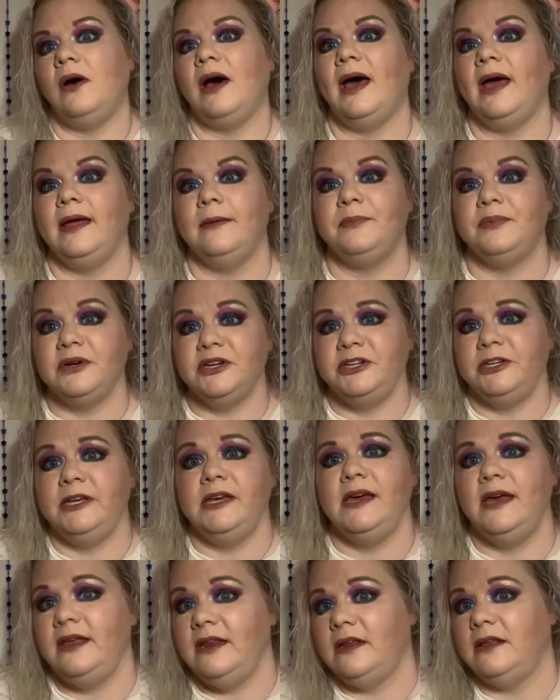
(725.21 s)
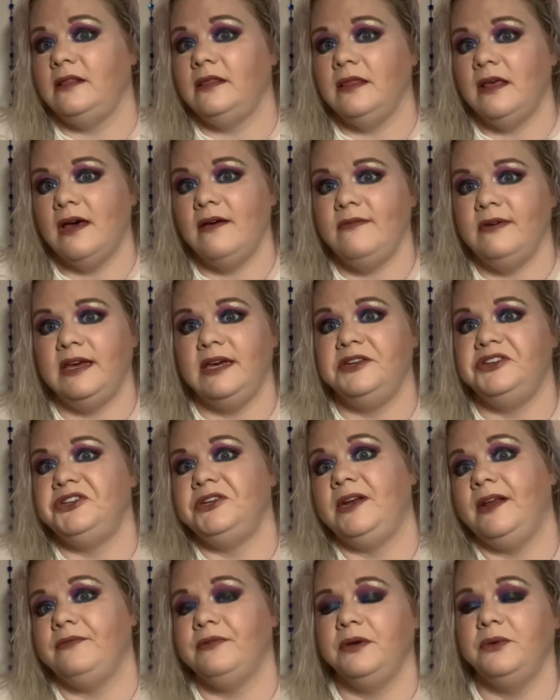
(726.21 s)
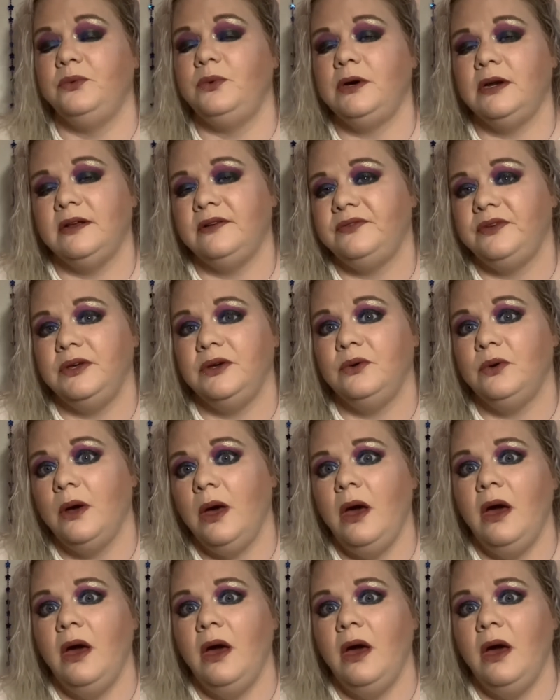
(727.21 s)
I appreciate and love each and every one of you,